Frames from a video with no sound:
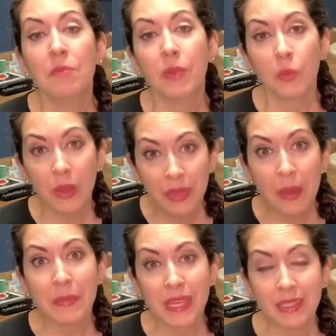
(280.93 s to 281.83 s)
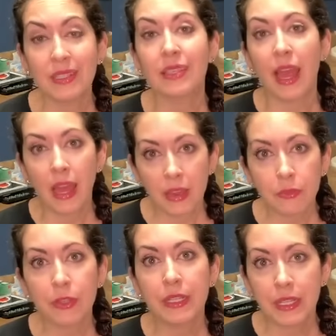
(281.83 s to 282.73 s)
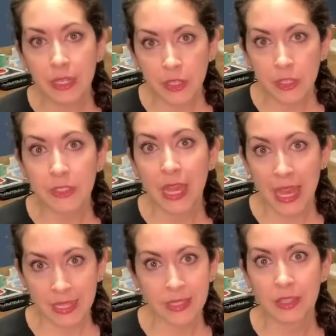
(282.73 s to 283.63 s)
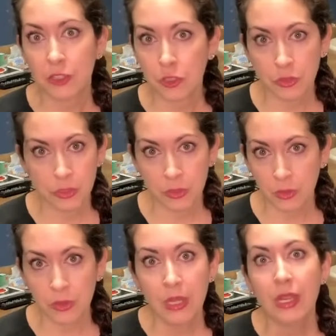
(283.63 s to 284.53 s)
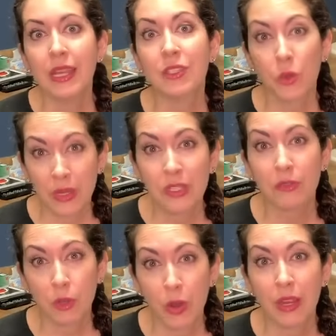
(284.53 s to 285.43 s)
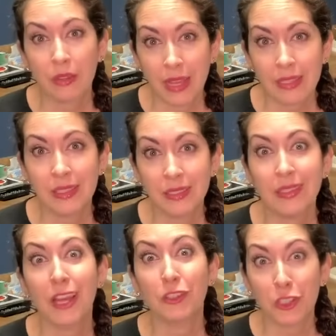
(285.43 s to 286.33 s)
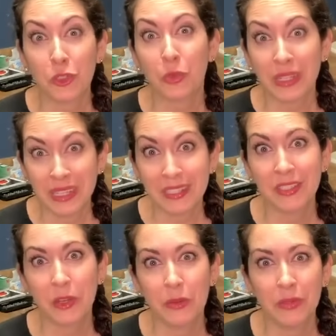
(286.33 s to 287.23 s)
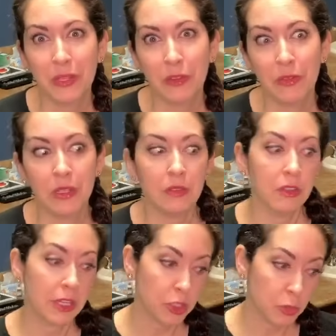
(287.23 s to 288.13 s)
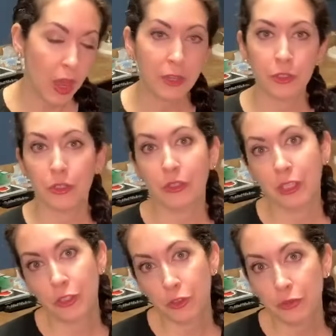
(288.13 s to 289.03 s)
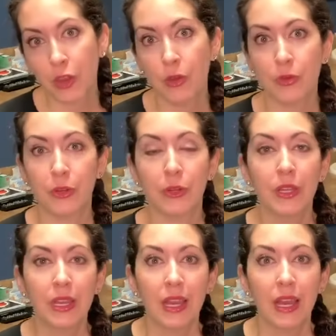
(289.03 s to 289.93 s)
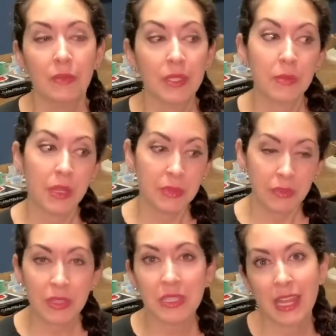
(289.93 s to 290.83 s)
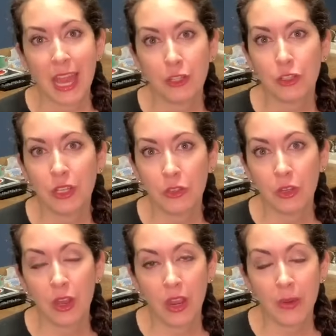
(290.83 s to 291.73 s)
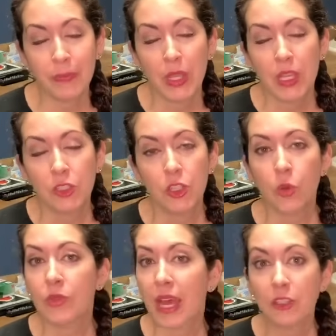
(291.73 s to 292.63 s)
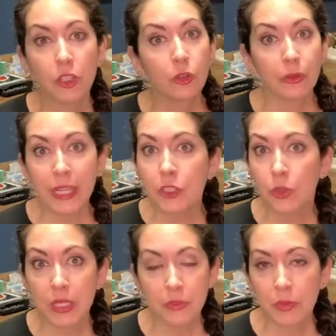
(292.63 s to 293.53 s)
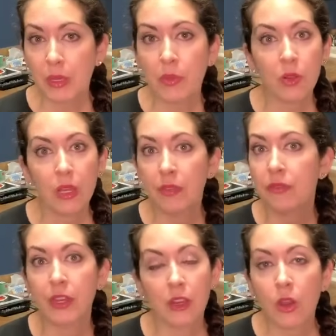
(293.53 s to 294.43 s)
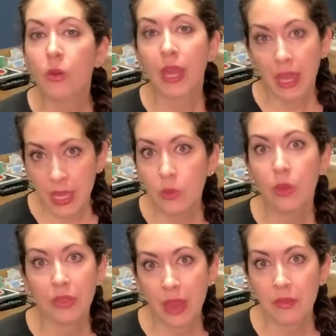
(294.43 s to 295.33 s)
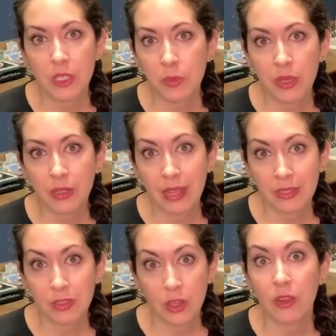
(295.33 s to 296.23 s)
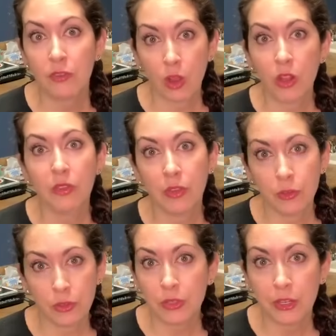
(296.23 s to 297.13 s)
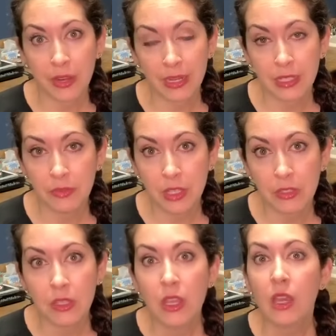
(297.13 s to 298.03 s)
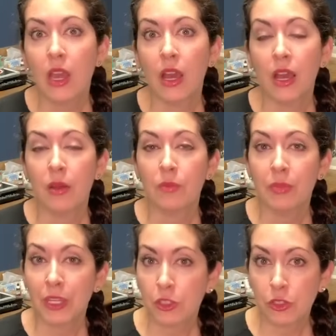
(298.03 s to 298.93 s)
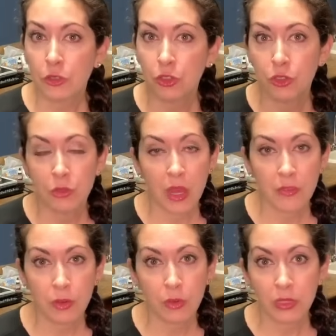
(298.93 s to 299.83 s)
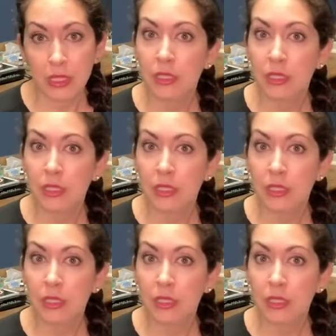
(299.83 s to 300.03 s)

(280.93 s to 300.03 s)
But what that means is every near task that you do is going to require glasses, not just reading. So, you need to look at your watch, or you look at your phone, or sometimes even the dash in your car. So that's a great choice for people if they're okay with having to put glasses on for all of those near activities. Patients who choose a monofocal lens